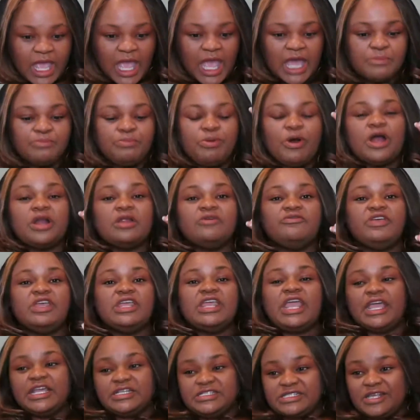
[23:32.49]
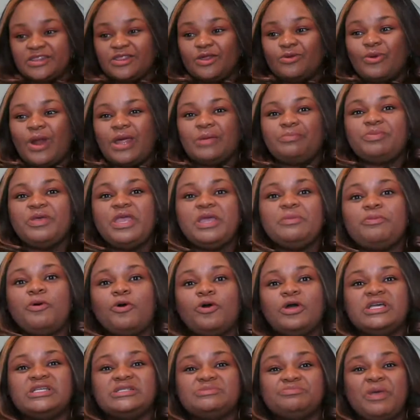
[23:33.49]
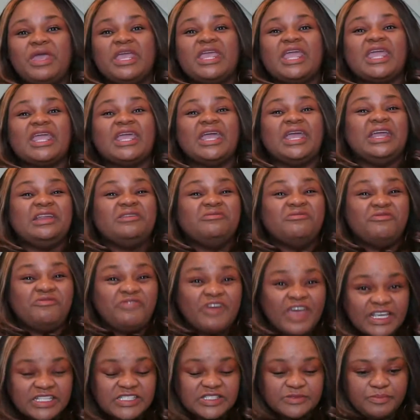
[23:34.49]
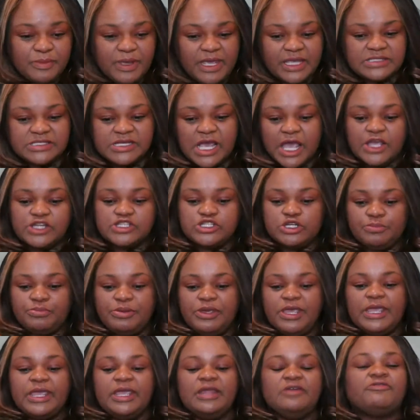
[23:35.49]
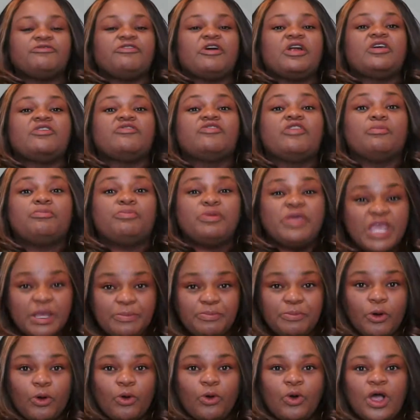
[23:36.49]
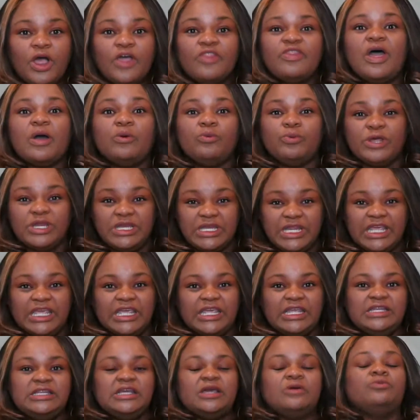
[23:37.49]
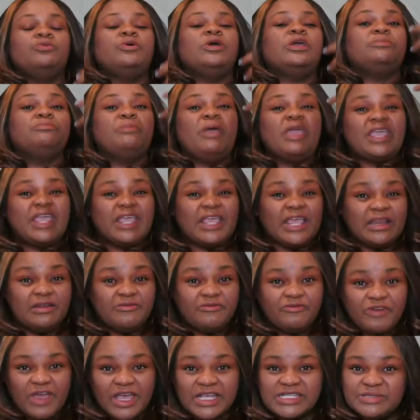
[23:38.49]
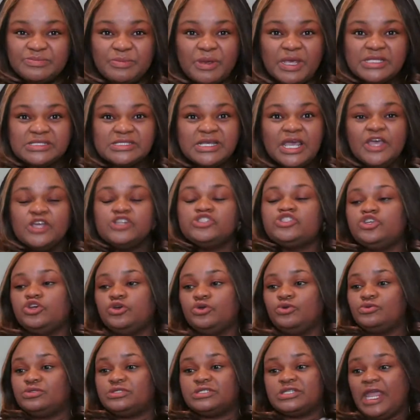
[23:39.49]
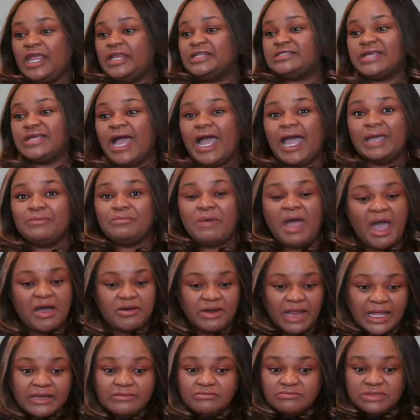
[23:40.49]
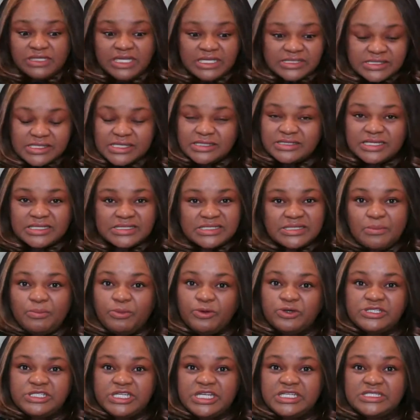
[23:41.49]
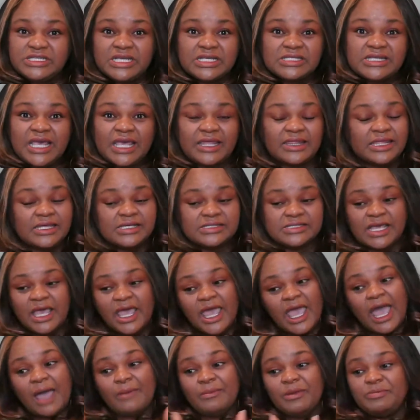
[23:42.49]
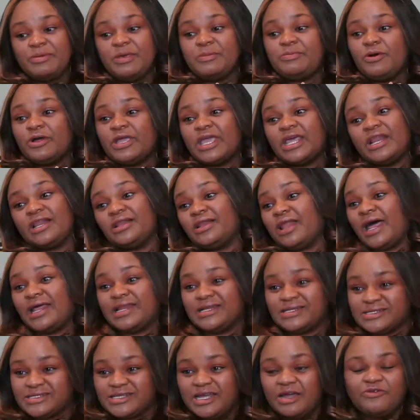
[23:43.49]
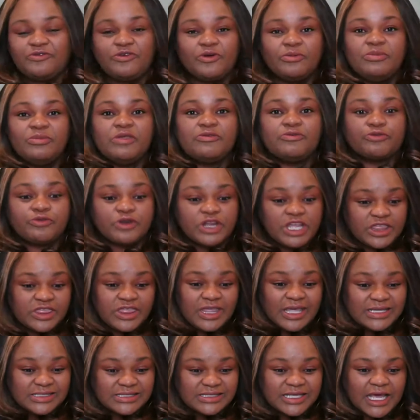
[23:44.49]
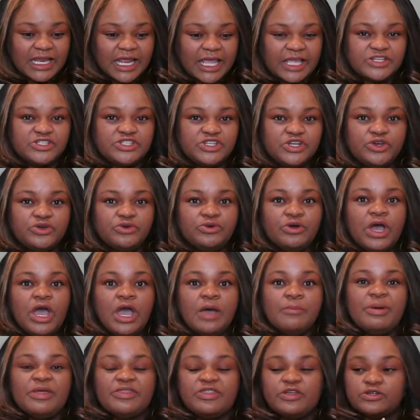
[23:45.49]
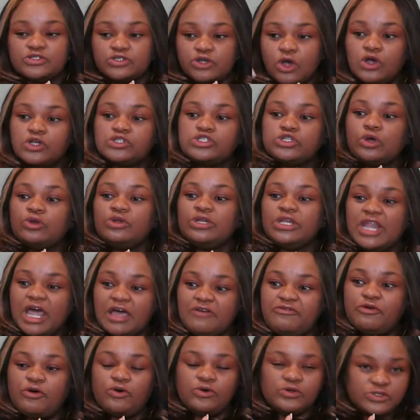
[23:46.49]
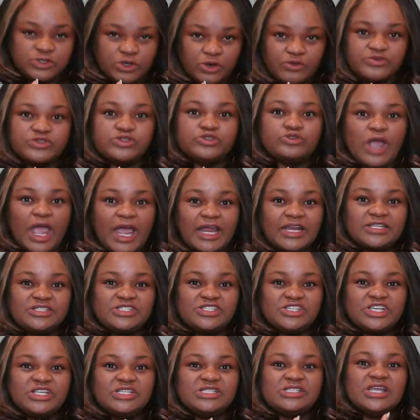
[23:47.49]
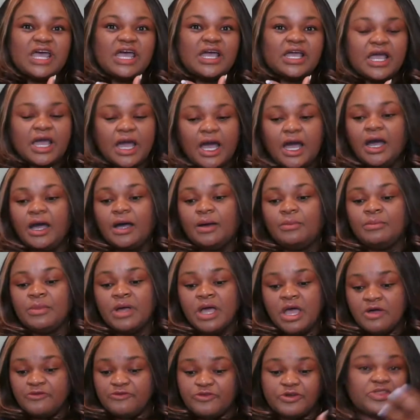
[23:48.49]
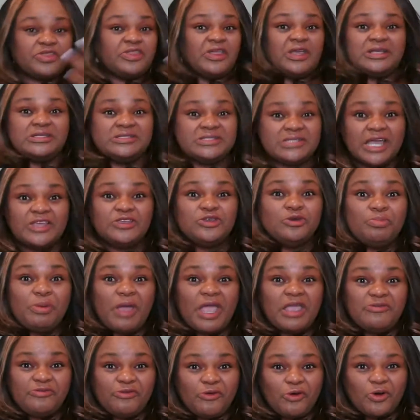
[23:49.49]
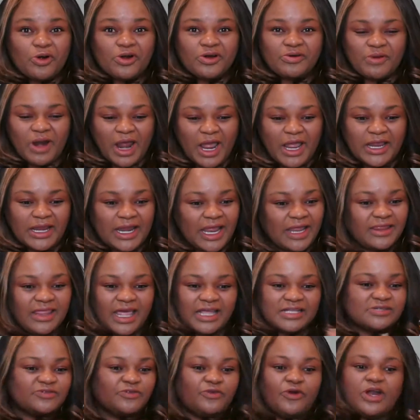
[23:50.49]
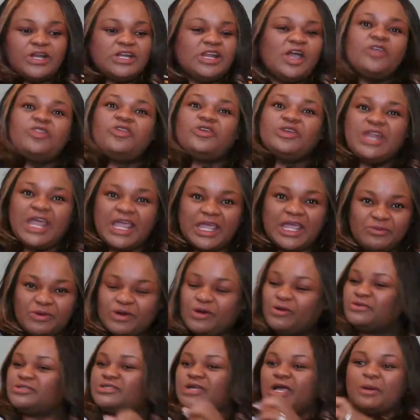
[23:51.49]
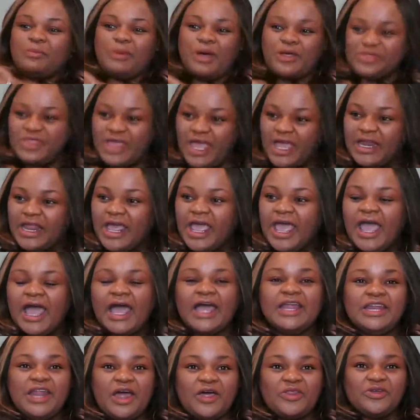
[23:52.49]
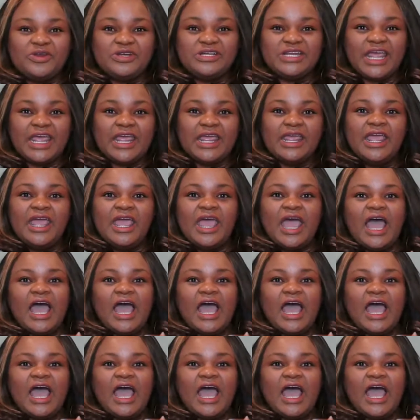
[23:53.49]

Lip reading: And part of engaging the right people is making investments to be in front of the people that we need, making investments to take time out and listen to simple teachings like this. I mean, people get a lot of stuff from the free things that I do, but there's also levels of strategies that come for things that you pay for, right? And that's for another day. We're going to talk about that another day.